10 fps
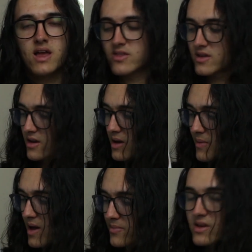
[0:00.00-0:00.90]
I think I'm
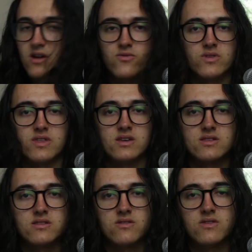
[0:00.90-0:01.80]
happy enough with
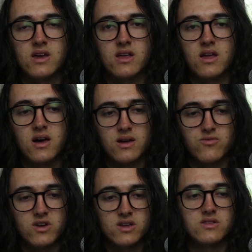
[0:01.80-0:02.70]
this that
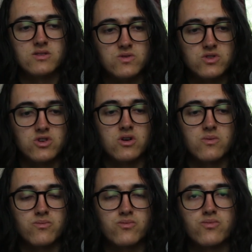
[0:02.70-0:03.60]
I'm ready to
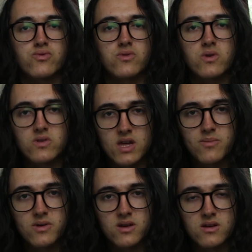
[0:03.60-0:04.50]
start
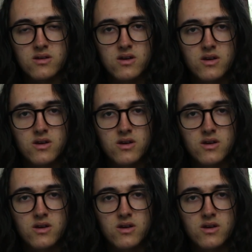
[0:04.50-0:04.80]
prototyping